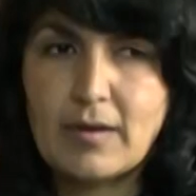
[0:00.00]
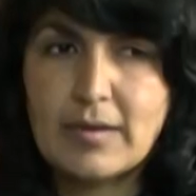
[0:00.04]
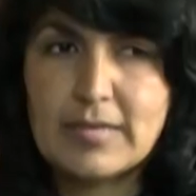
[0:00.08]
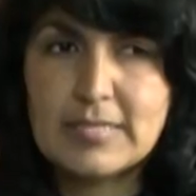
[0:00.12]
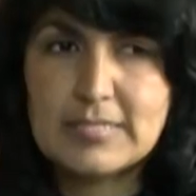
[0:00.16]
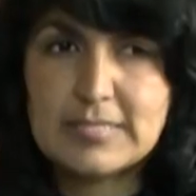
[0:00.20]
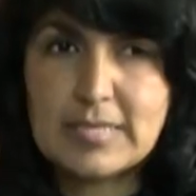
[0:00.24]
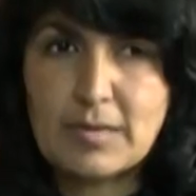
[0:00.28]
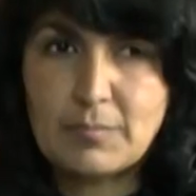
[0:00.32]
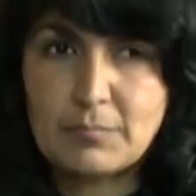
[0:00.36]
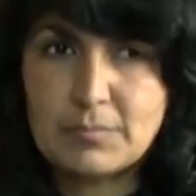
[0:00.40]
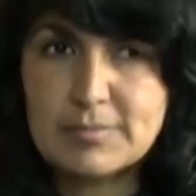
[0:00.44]

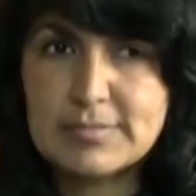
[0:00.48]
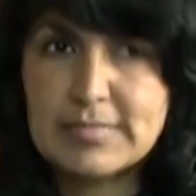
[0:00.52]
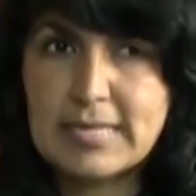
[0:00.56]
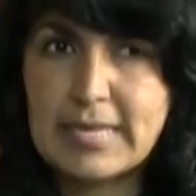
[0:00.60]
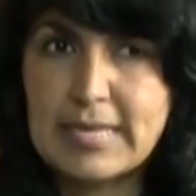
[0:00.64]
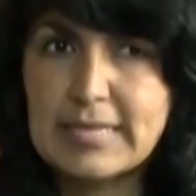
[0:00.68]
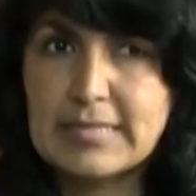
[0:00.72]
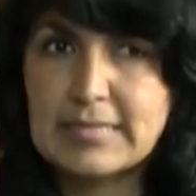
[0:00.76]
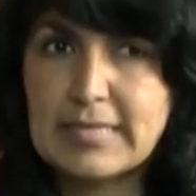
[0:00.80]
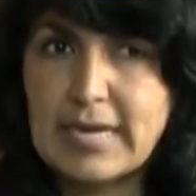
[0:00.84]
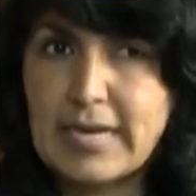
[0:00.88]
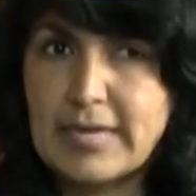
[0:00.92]
examples
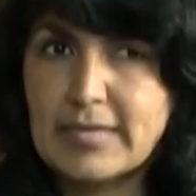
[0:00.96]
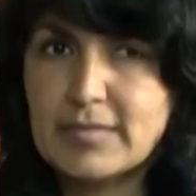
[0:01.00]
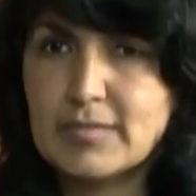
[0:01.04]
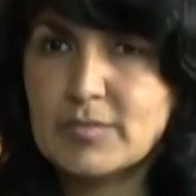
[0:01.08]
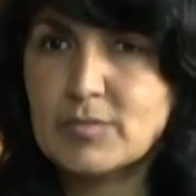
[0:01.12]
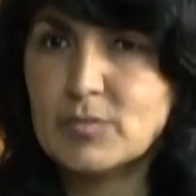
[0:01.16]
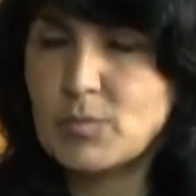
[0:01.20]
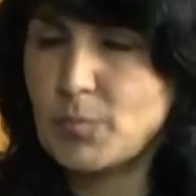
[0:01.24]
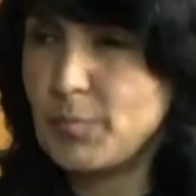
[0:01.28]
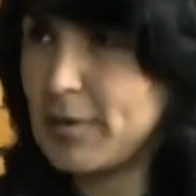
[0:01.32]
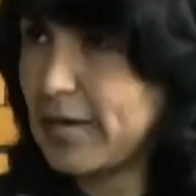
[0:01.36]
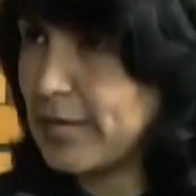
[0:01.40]
like that,
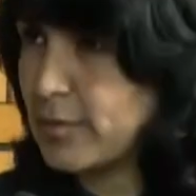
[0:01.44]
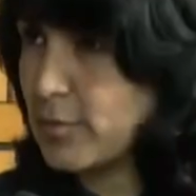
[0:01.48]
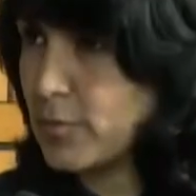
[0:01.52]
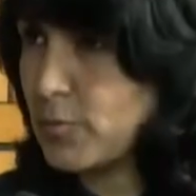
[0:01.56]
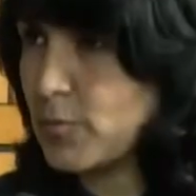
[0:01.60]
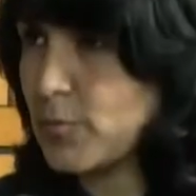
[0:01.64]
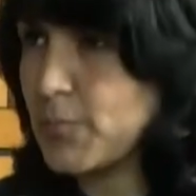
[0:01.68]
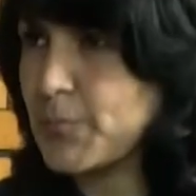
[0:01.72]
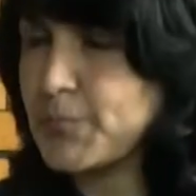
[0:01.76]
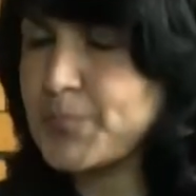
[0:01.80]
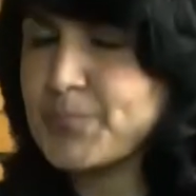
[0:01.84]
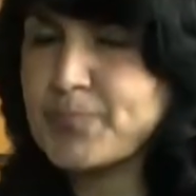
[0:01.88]

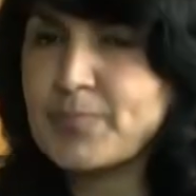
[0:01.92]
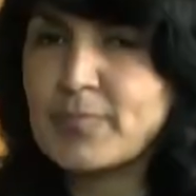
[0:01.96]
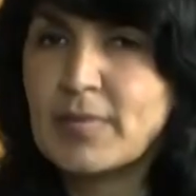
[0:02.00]
Zomato.